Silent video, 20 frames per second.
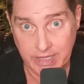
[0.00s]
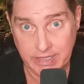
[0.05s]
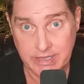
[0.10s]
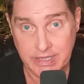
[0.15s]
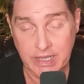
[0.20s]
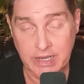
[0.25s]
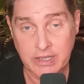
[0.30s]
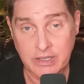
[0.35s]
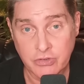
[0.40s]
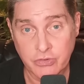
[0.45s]

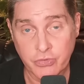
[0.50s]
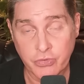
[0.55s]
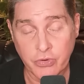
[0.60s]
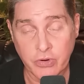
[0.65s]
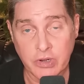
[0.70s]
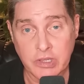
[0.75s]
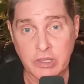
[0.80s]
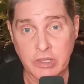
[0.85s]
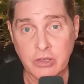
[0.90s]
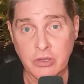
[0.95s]
that is
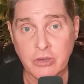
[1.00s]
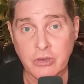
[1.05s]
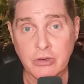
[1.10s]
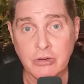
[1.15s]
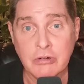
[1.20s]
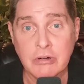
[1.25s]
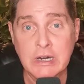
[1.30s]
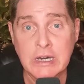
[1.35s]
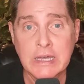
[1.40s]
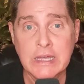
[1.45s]
for
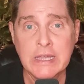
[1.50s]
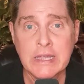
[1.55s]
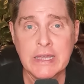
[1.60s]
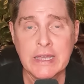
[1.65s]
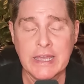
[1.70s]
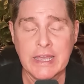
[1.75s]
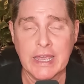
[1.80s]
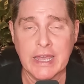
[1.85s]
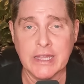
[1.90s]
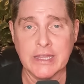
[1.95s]
you,
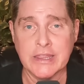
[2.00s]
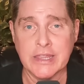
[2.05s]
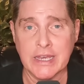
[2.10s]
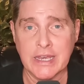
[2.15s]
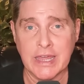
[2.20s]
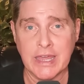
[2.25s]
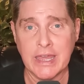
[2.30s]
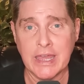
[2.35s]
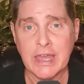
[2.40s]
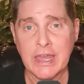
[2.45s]

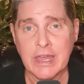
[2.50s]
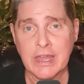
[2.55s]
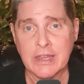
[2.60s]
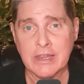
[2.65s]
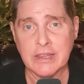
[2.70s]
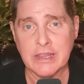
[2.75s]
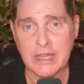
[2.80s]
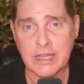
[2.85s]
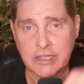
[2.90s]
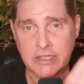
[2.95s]
Anthony,
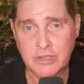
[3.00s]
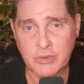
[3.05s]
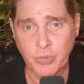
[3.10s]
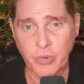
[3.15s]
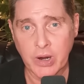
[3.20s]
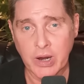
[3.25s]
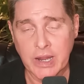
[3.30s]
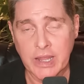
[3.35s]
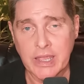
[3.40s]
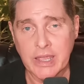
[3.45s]
that
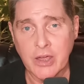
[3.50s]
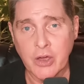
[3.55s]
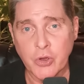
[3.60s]
right.